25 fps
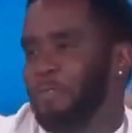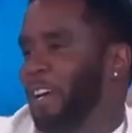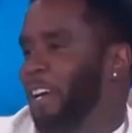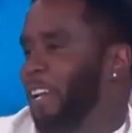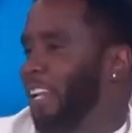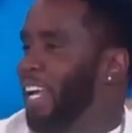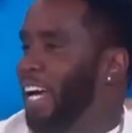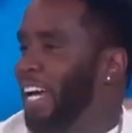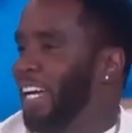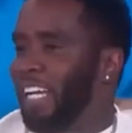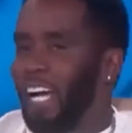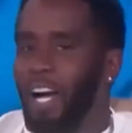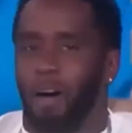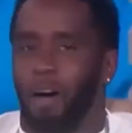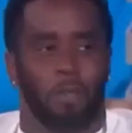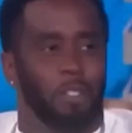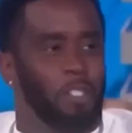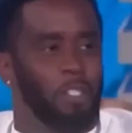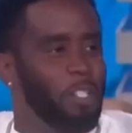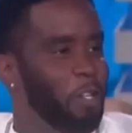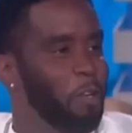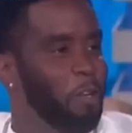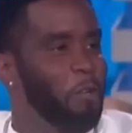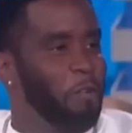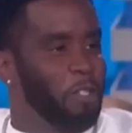It wasn't just the
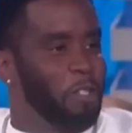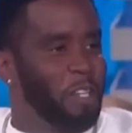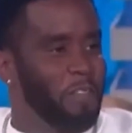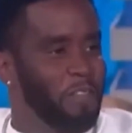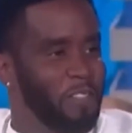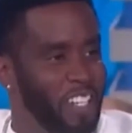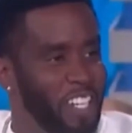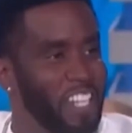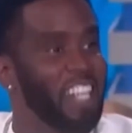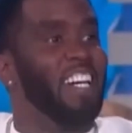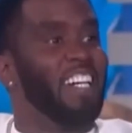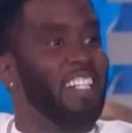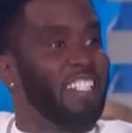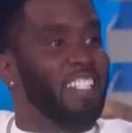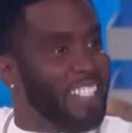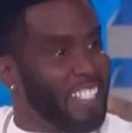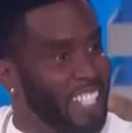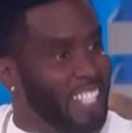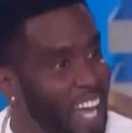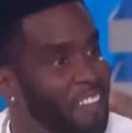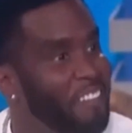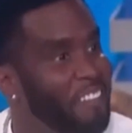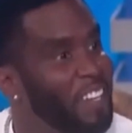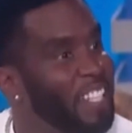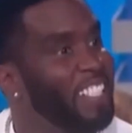harsh conditions, but
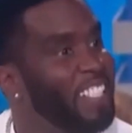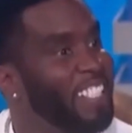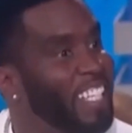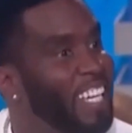also the